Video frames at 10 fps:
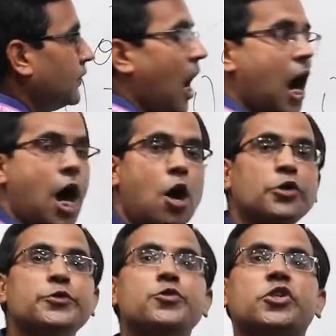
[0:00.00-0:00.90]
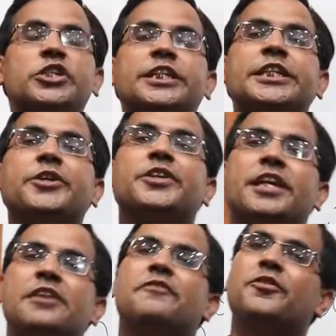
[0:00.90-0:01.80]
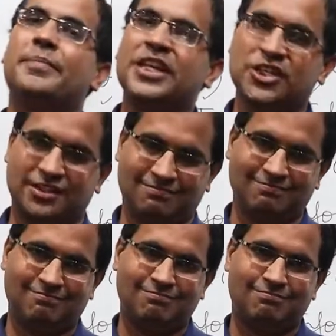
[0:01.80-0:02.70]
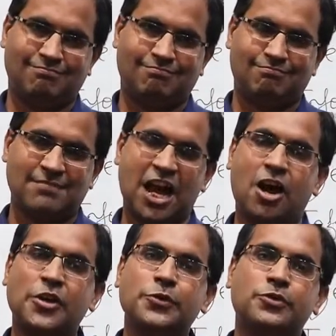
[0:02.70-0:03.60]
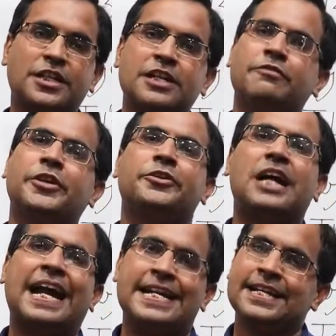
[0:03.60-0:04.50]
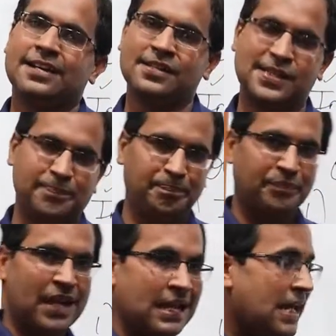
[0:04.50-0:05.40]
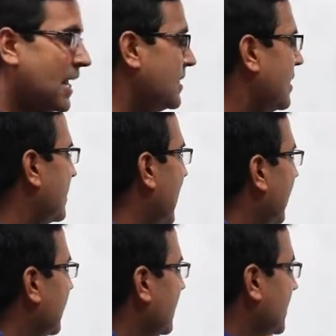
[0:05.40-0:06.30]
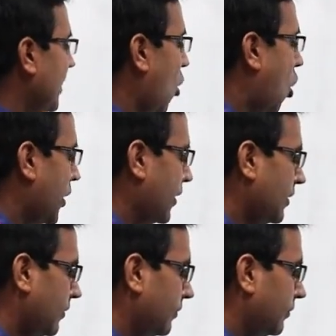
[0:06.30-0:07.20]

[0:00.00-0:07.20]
How you share your information. How you convey your ideas. Second is the order.